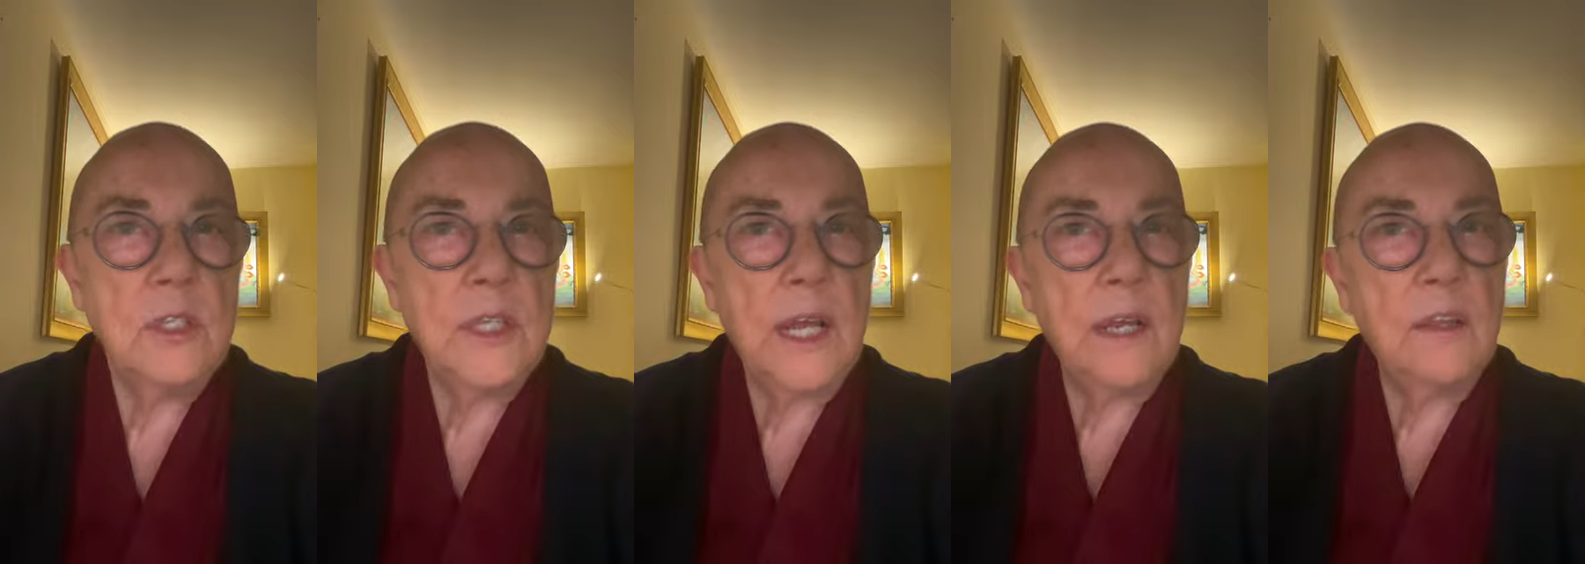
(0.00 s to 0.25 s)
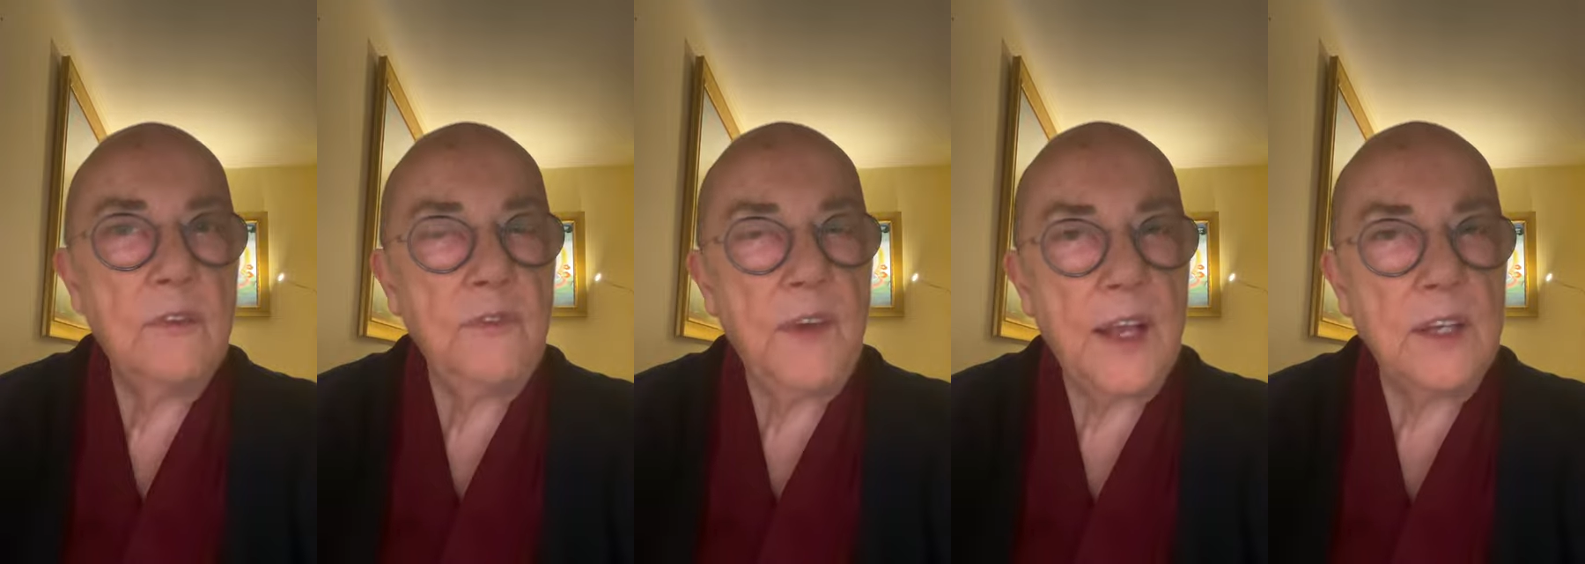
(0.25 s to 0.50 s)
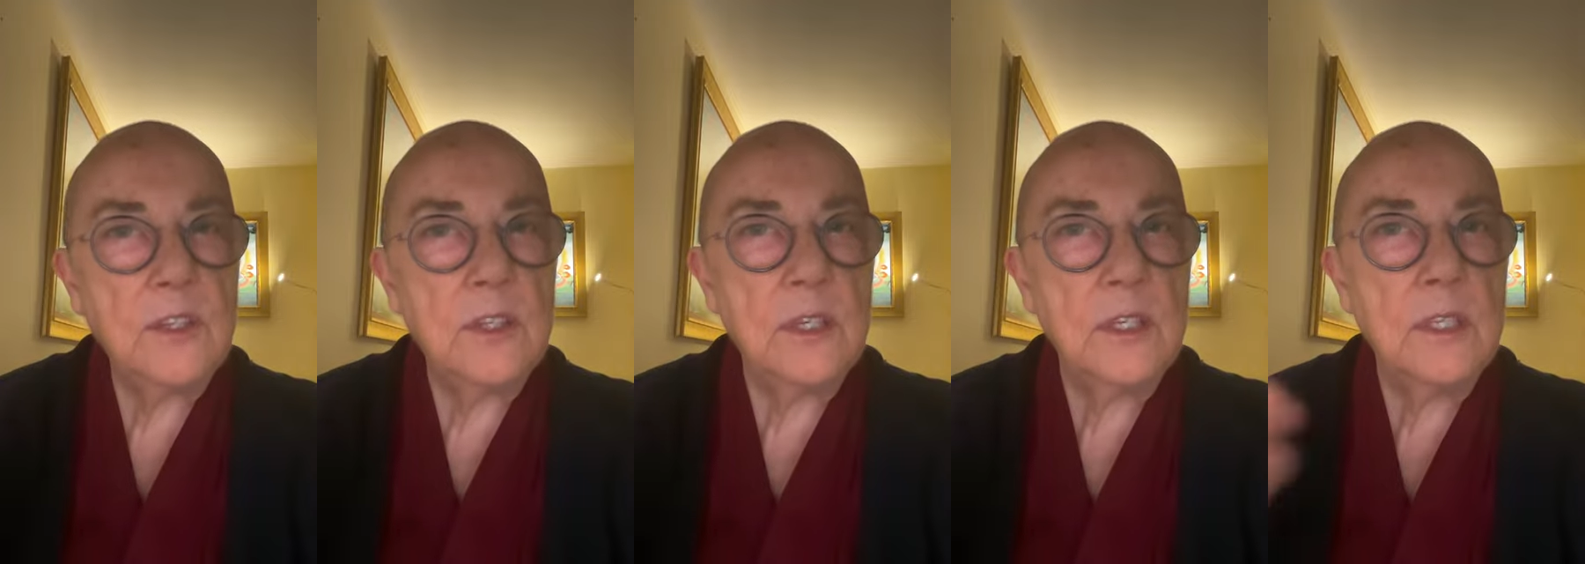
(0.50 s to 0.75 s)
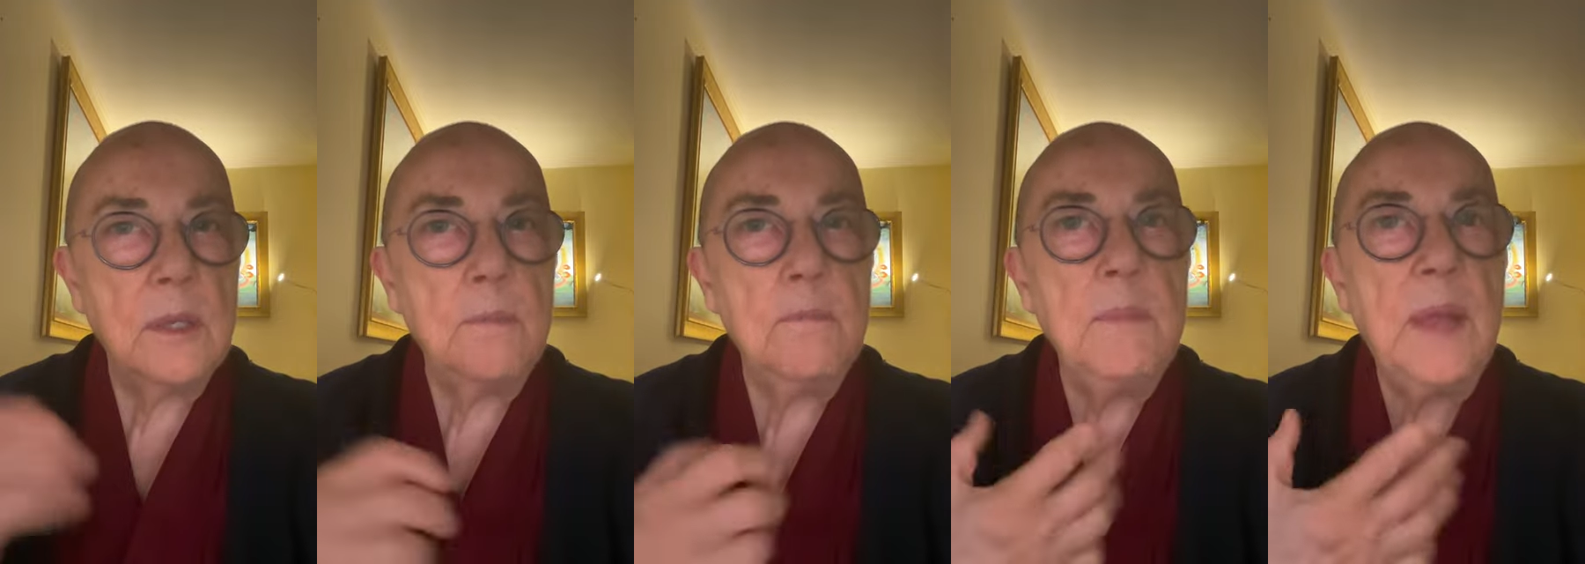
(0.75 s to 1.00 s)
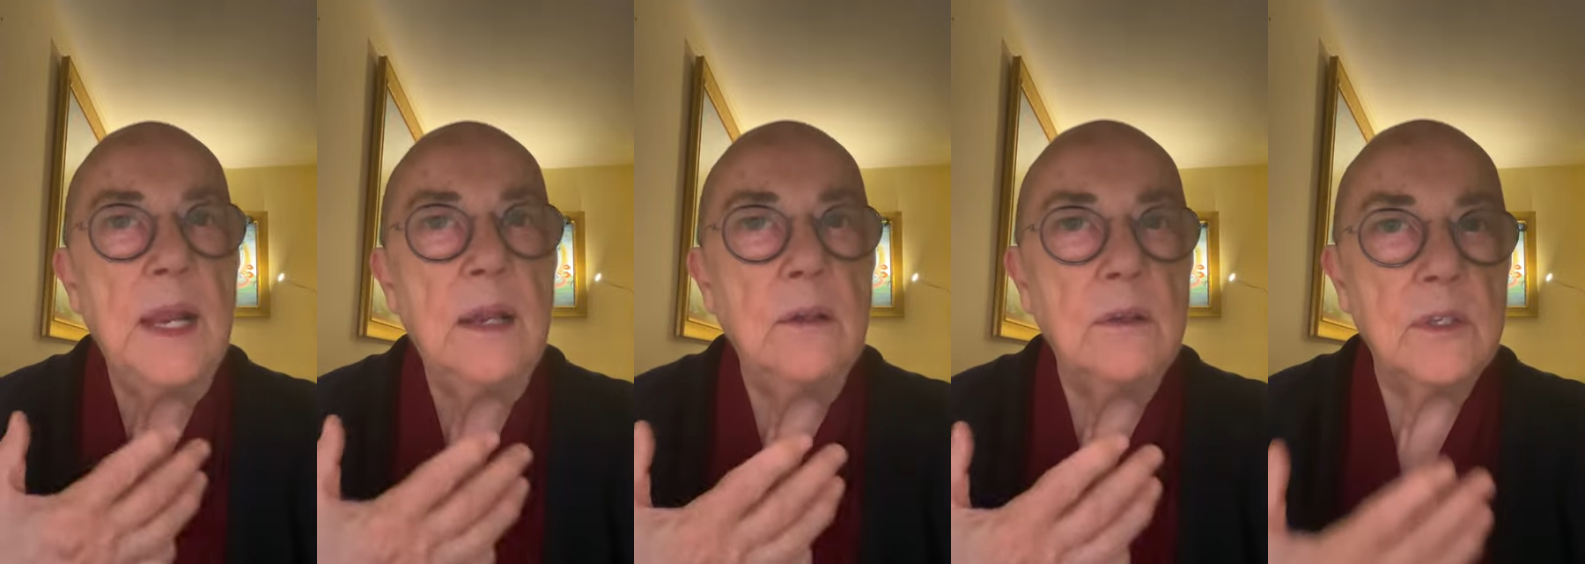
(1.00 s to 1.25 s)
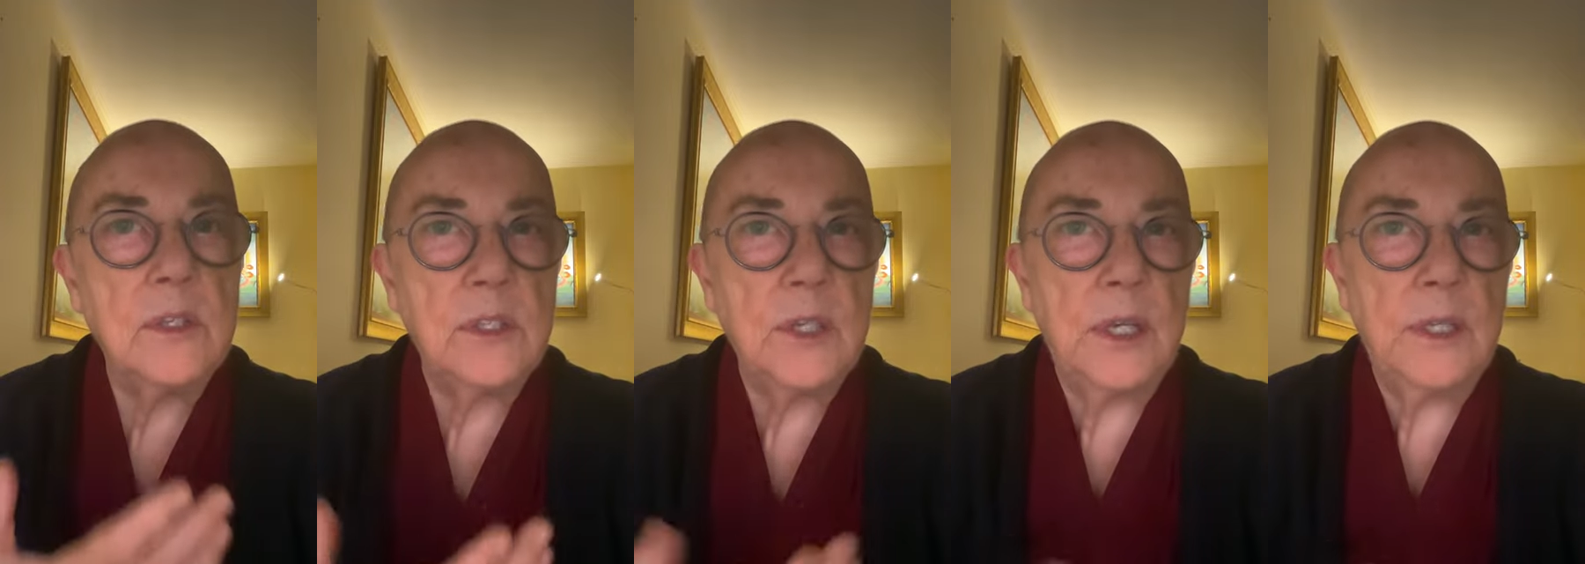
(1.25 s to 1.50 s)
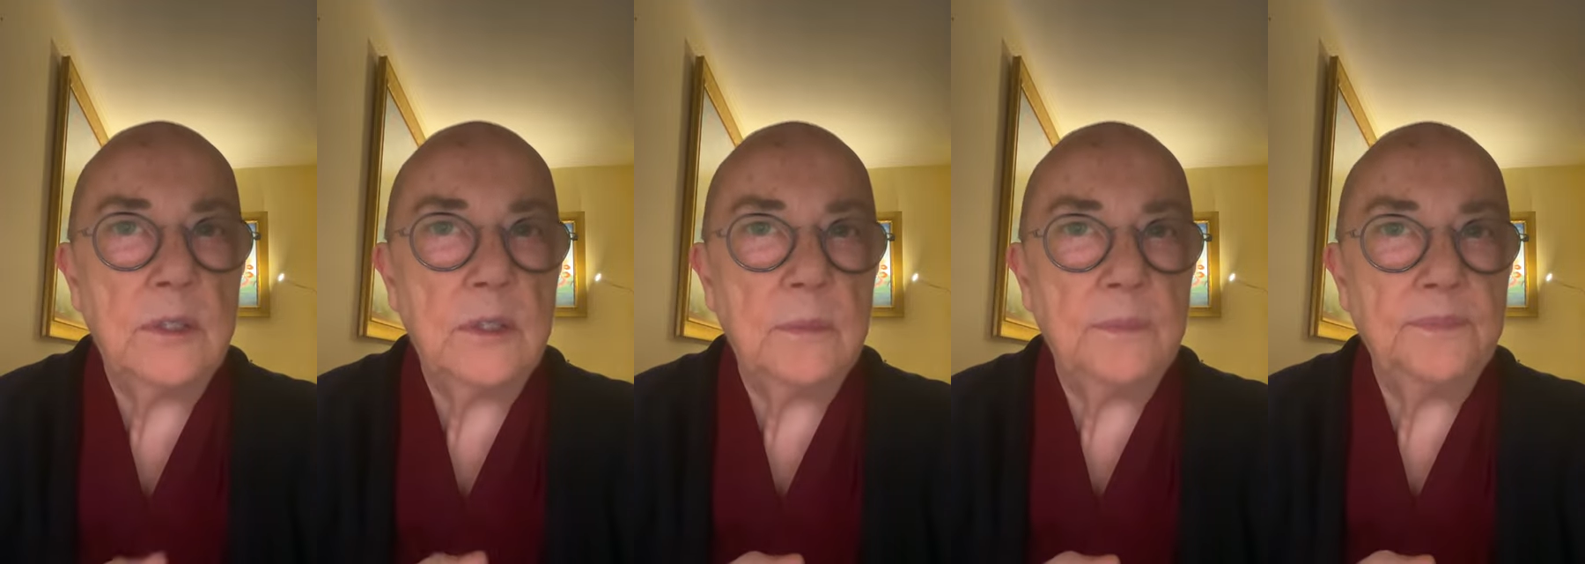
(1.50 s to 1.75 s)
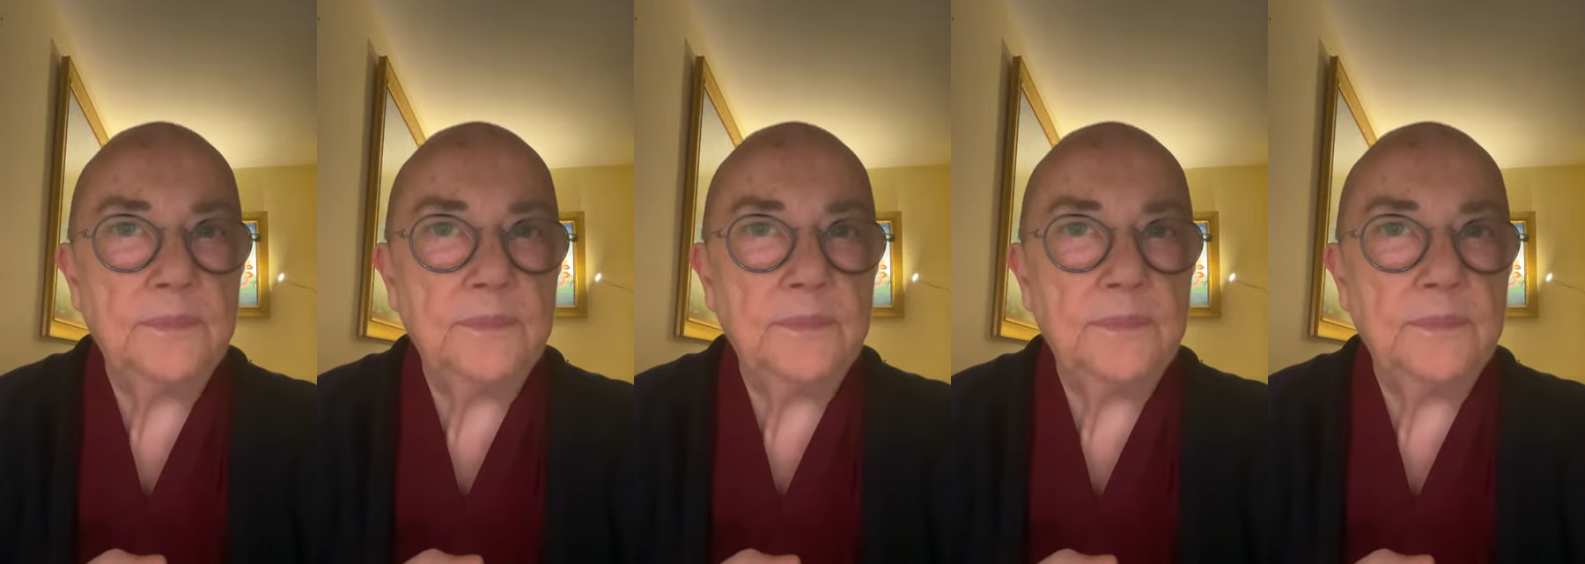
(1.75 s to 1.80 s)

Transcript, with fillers: satisfaction is a mental state.